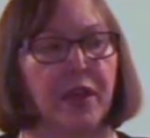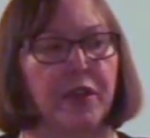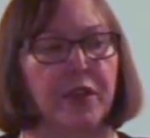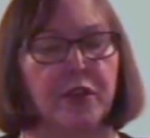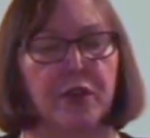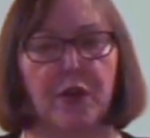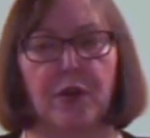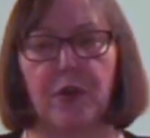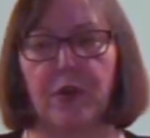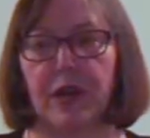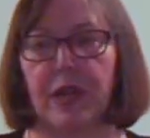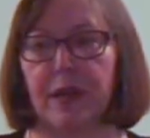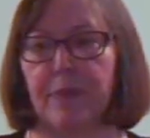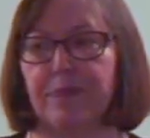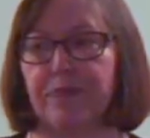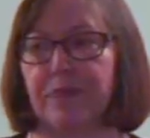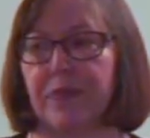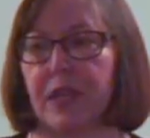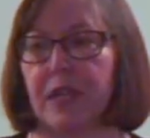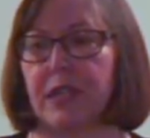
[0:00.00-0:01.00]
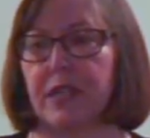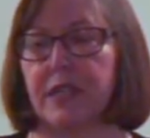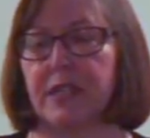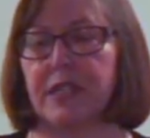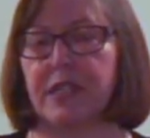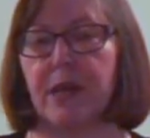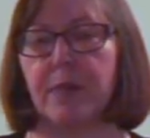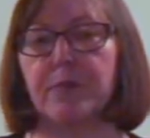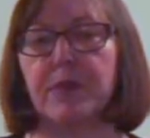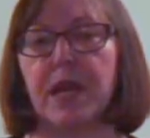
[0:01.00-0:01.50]
You know, um,
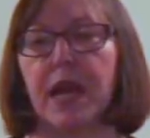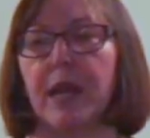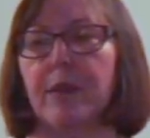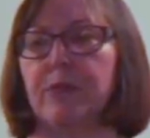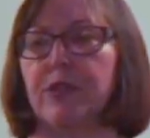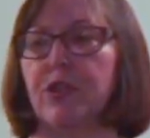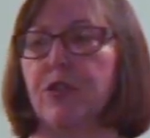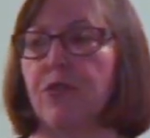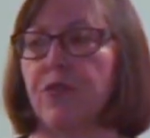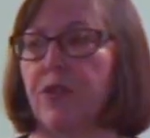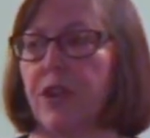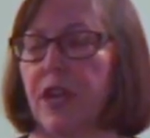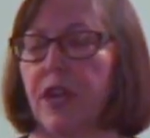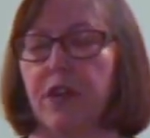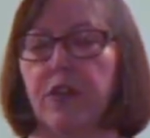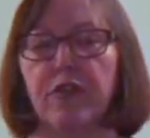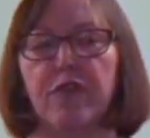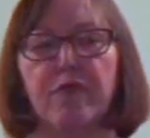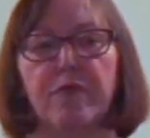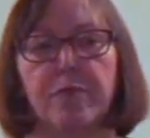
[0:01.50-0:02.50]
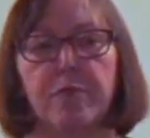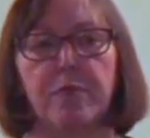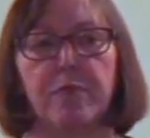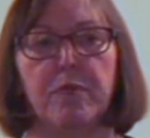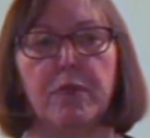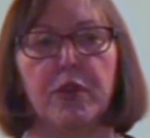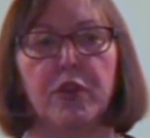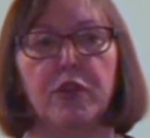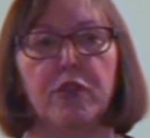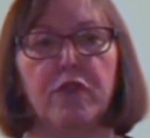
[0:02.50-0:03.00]
sometimes you think you've
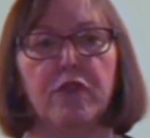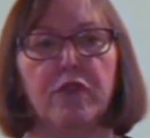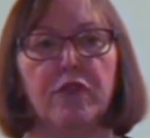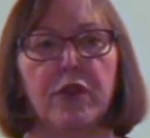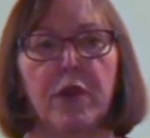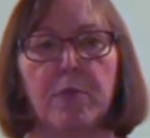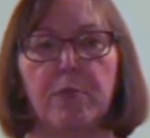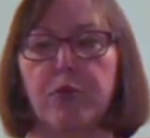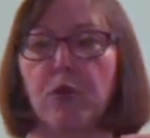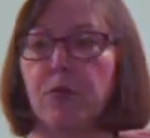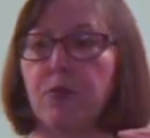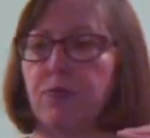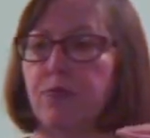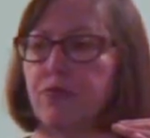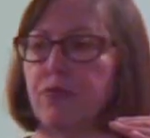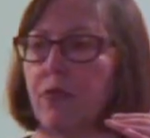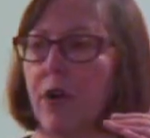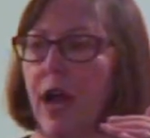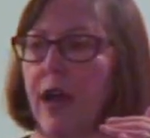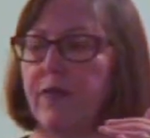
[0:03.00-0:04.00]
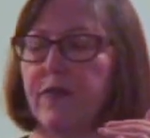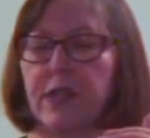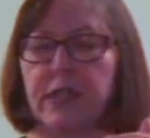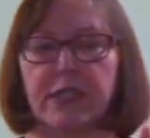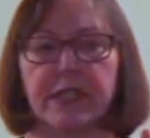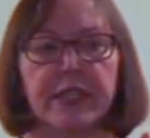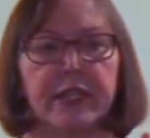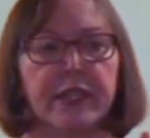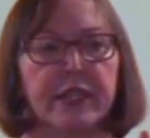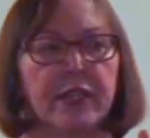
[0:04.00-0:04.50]
you've uh, put
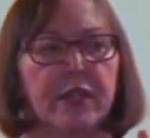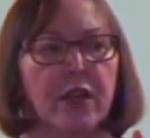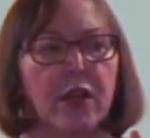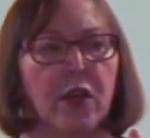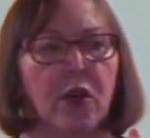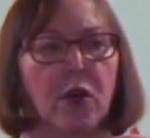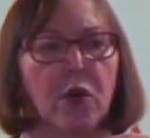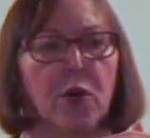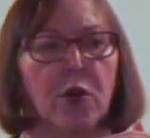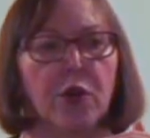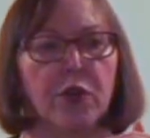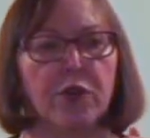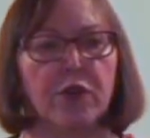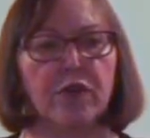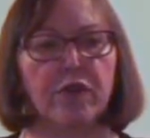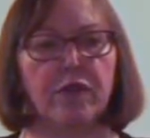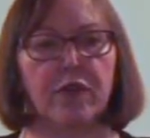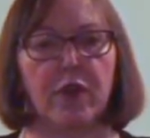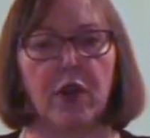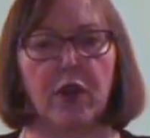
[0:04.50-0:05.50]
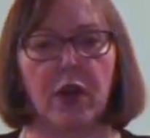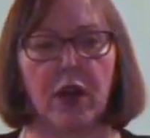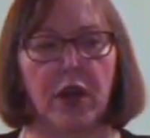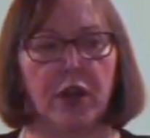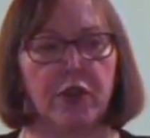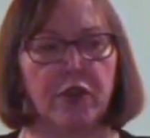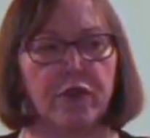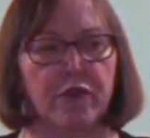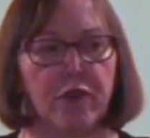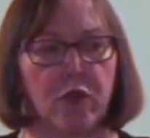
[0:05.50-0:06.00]
privacy or you've, uh,
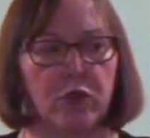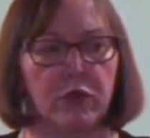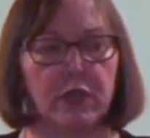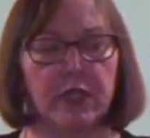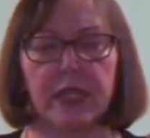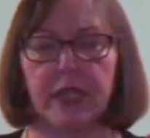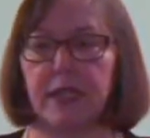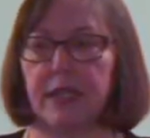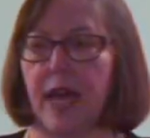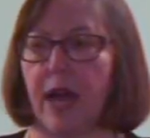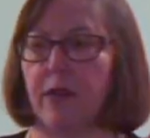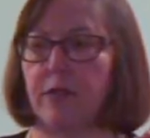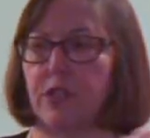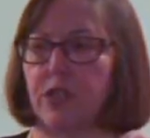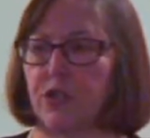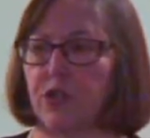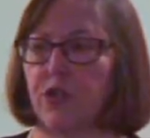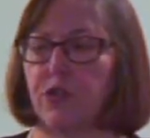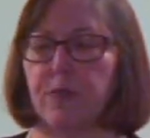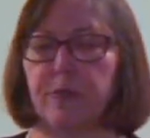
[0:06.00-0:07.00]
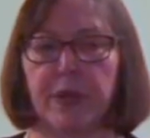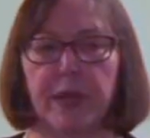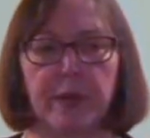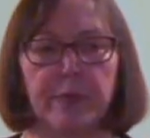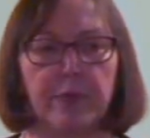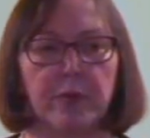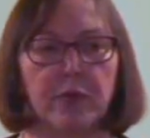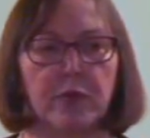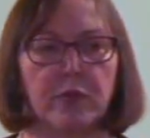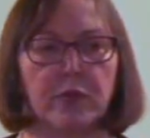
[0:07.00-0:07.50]
you've only allowed certain
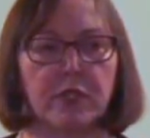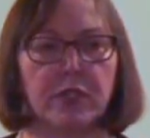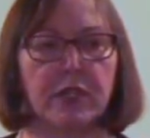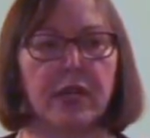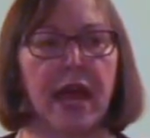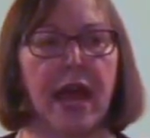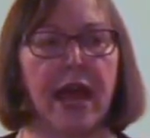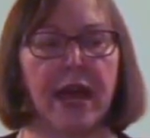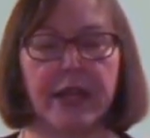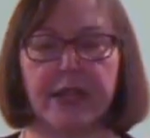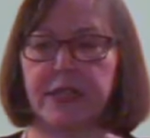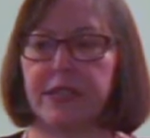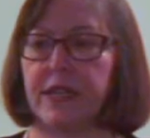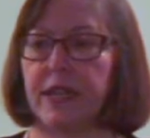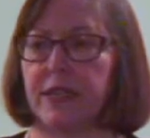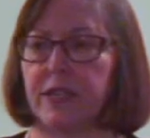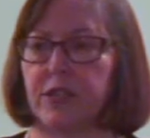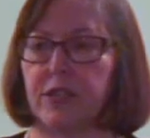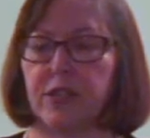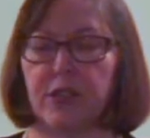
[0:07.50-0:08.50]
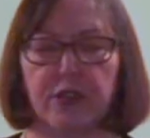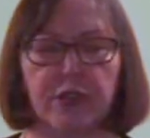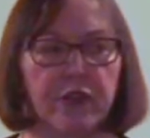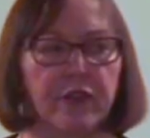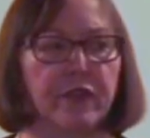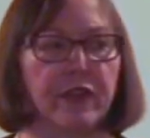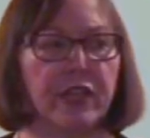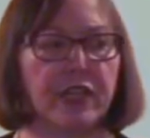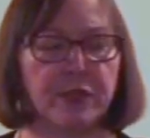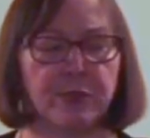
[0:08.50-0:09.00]
people to access your
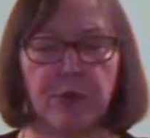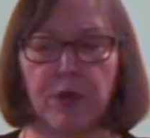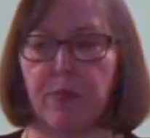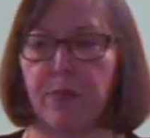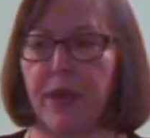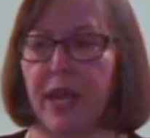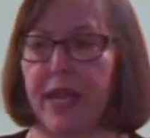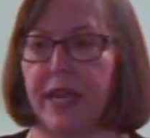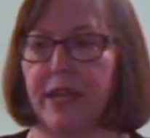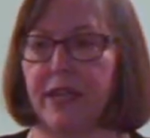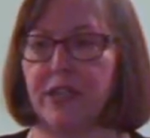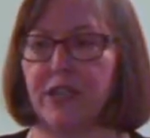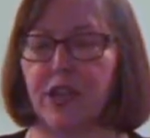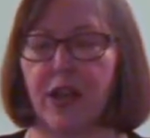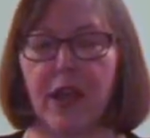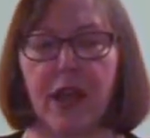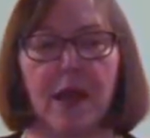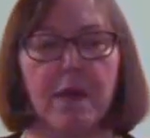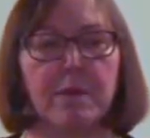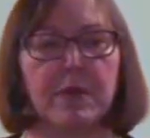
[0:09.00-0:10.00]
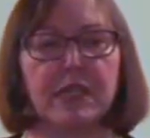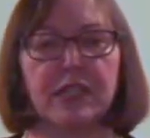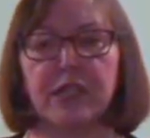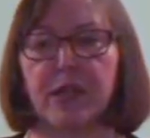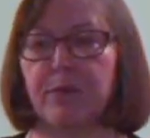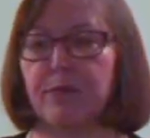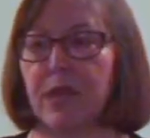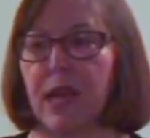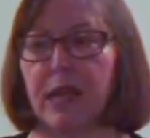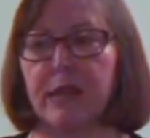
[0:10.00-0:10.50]
Facebook page, but
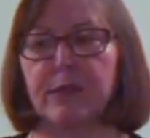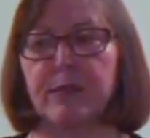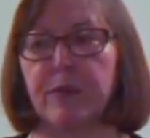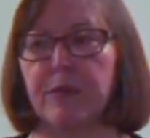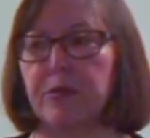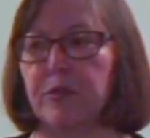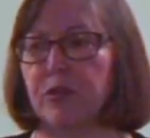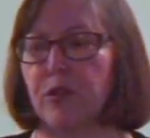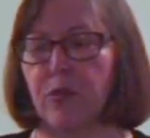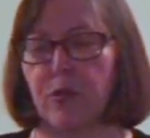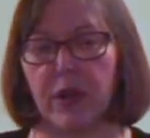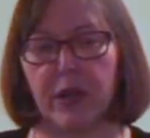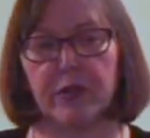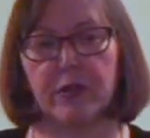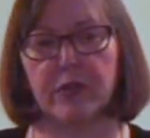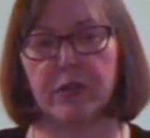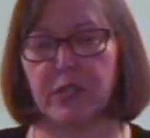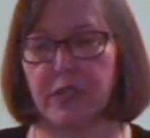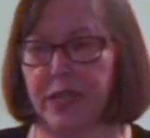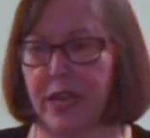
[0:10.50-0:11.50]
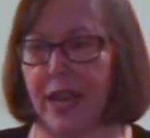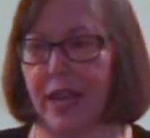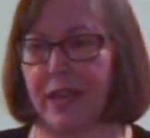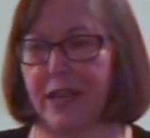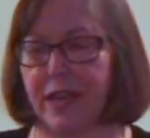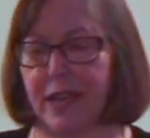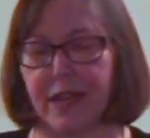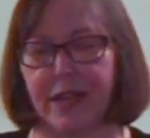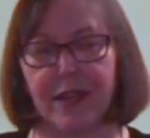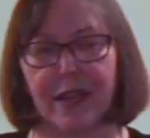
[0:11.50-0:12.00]
sometimes people don't
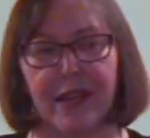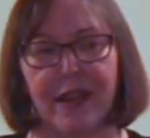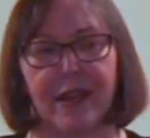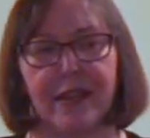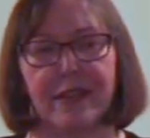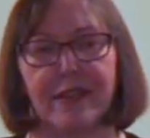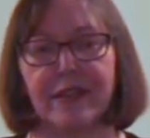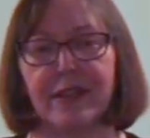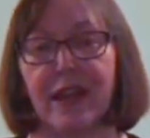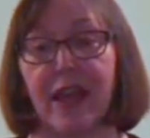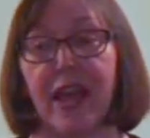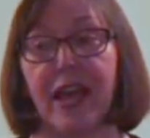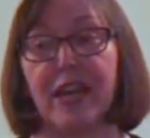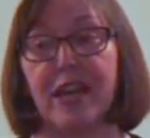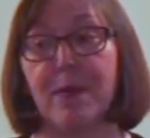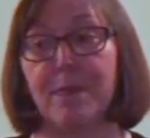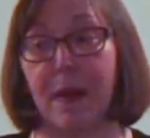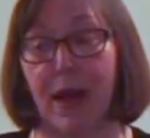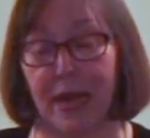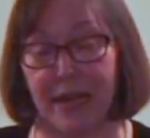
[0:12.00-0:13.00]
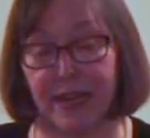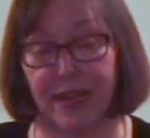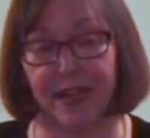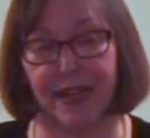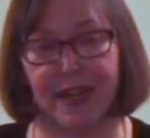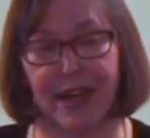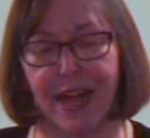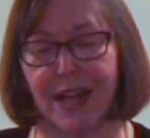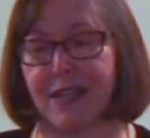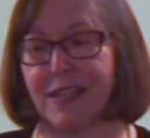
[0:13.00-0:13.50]
understand it and anybody
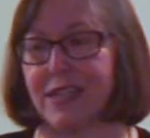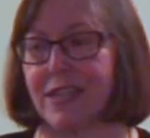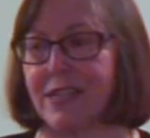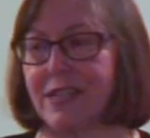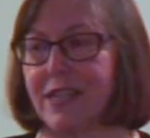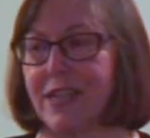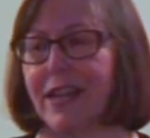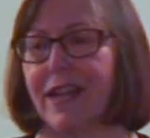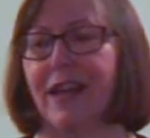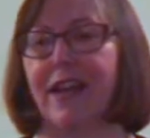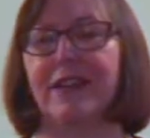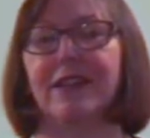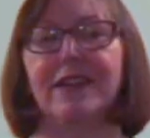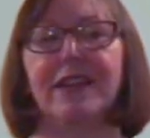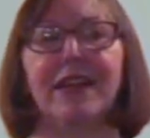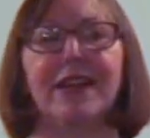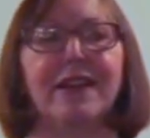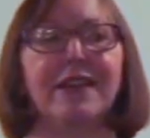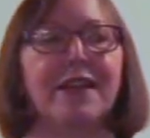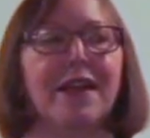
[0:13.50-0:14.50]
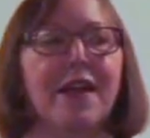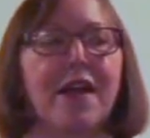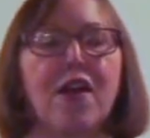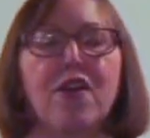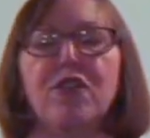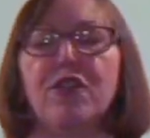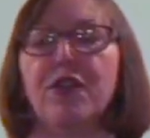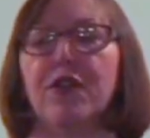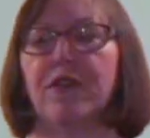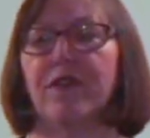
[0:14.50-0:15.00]
can access it and then
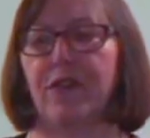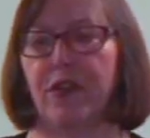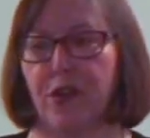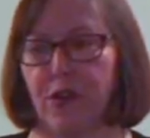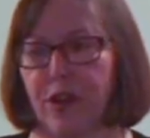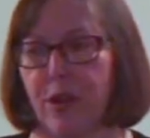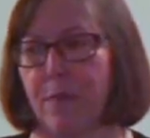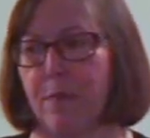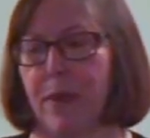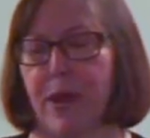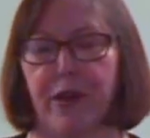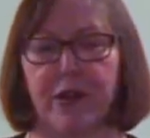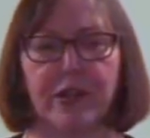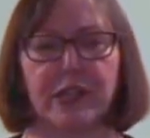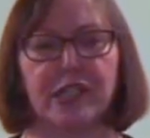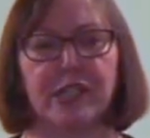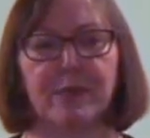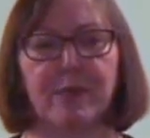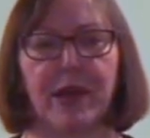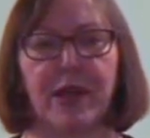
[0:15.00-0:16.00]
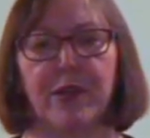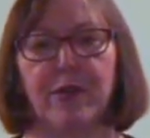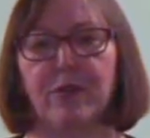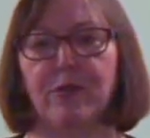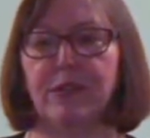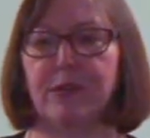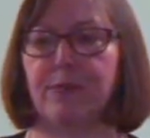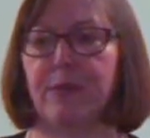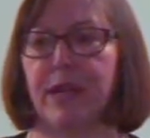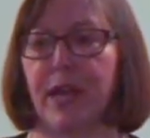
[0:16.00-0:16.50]
they're very embarrassed by
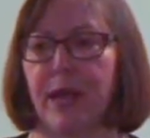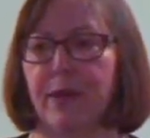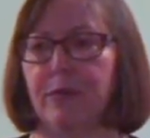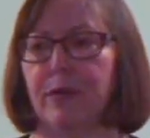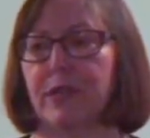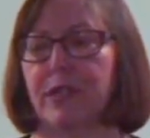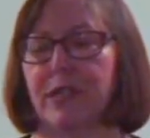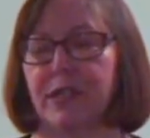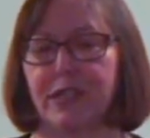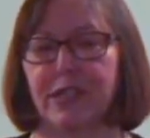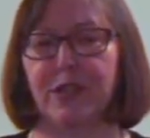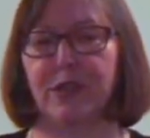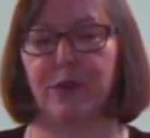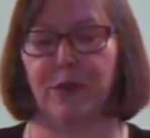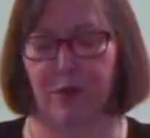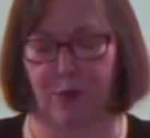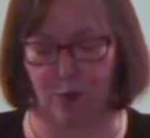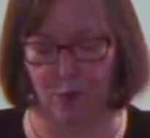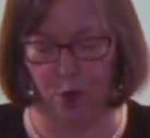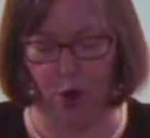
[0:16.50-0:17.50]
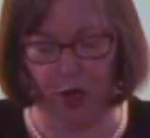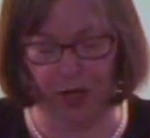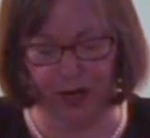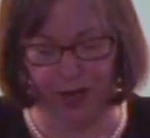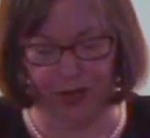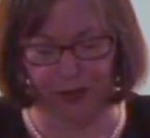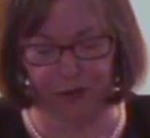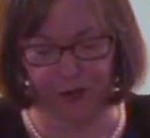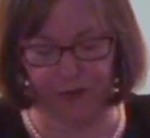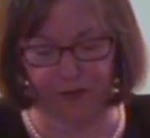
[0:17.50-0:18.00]
who's been able to see what
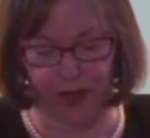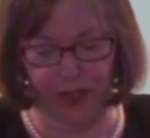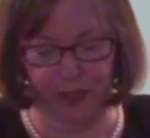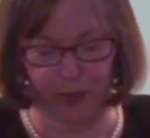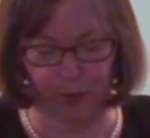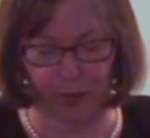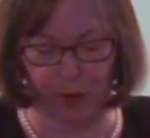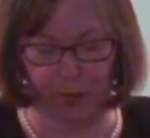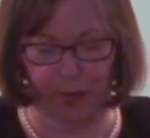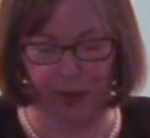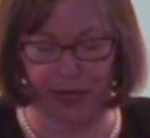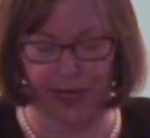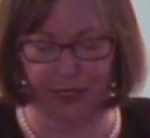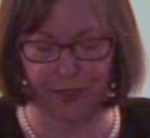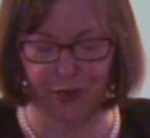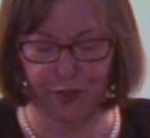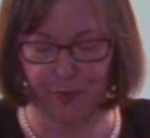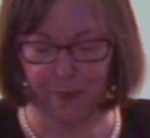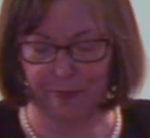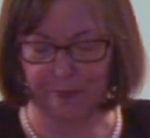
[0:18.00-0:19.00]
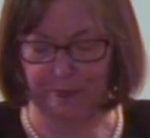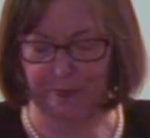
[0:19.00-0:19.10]
on their Facebook page.